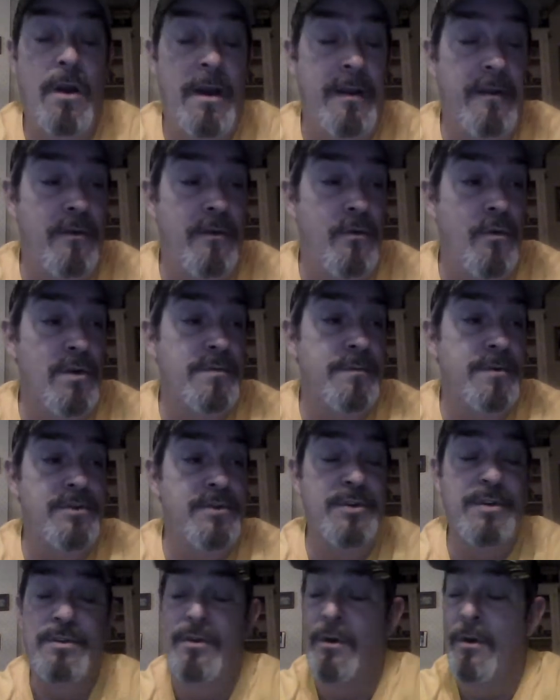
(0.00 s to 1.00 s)
and
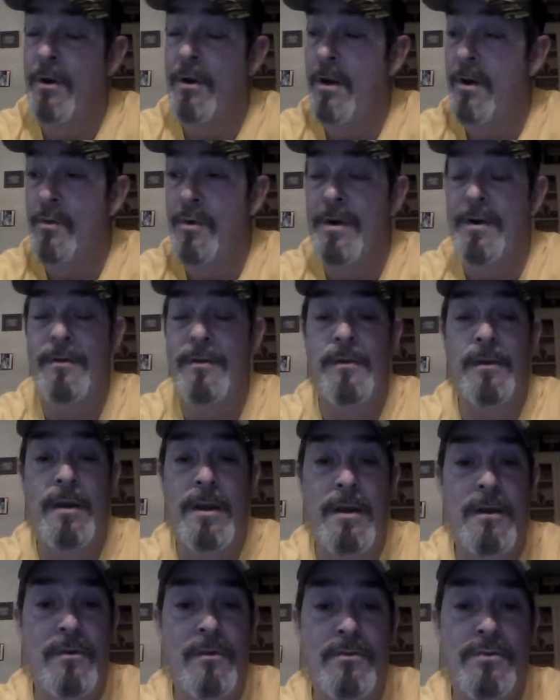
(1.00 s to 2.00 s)
Christmas, she's loaded to the
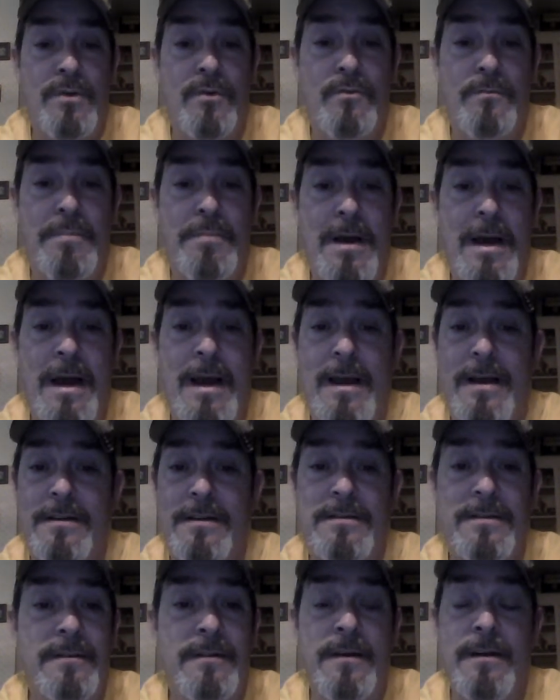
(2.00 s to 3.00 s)
gills on
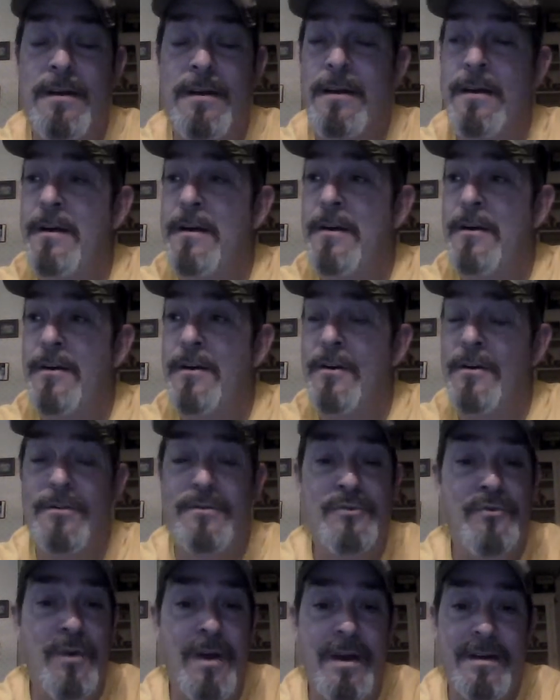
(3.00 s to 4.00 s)
pies
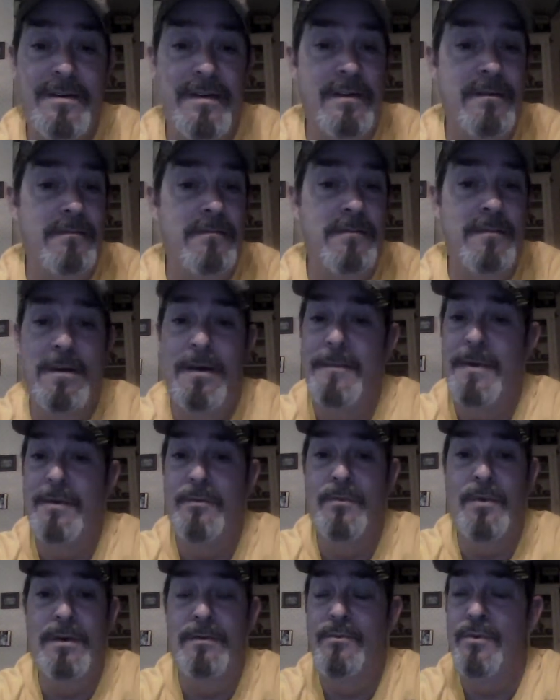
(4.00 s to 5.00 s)
and dressing. I
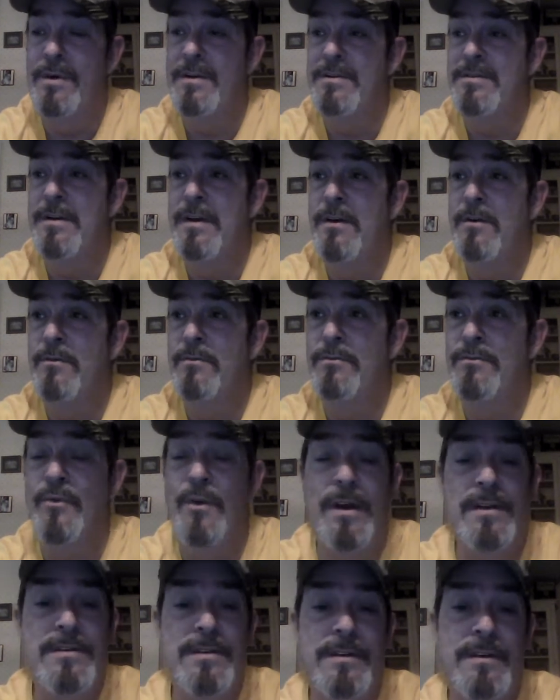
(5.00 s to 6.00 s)
mean, we sell
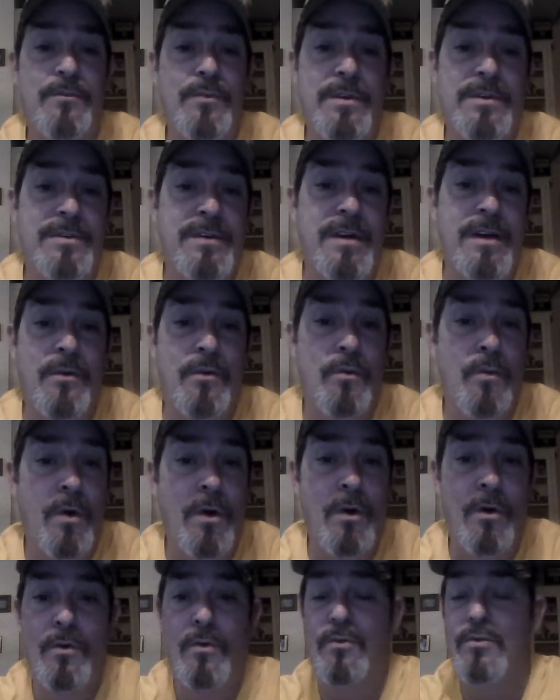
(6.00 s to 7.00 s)
dressing, we sell
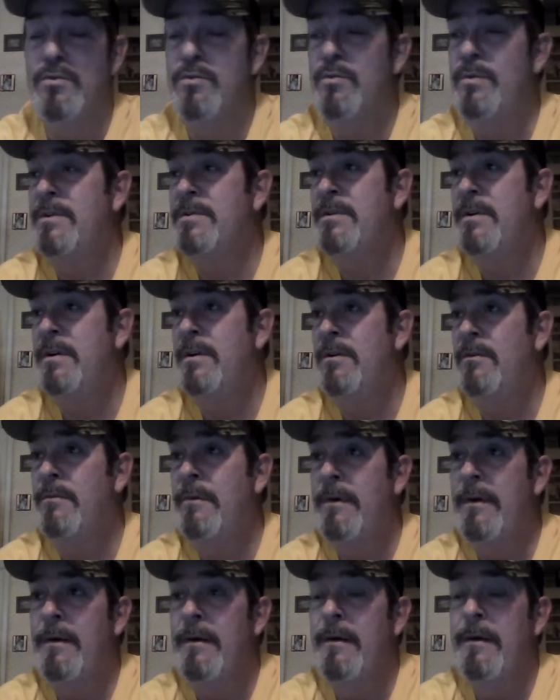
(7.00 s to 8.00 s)
rolls, we
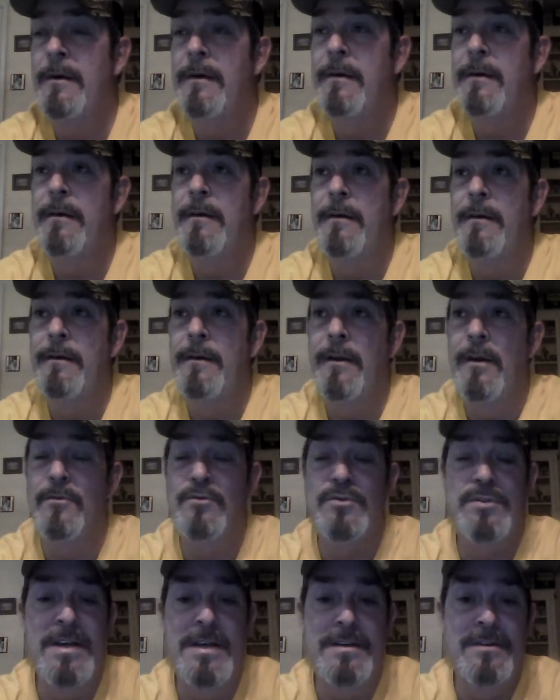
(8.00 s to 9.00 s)
sell
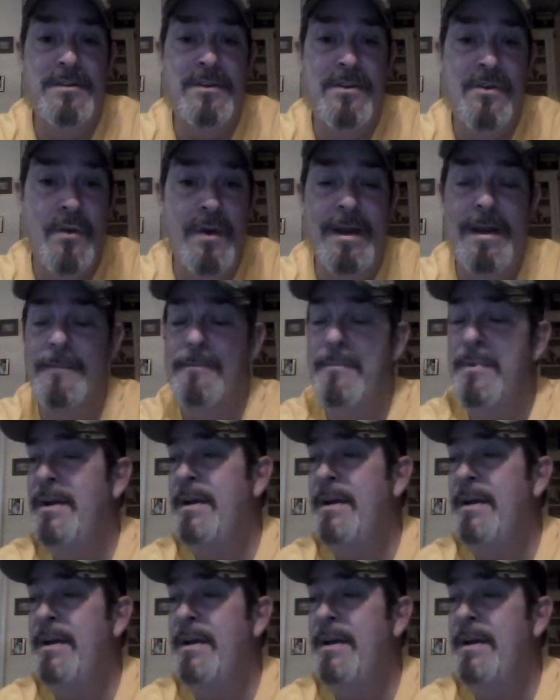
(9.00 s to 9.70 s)
seasoned green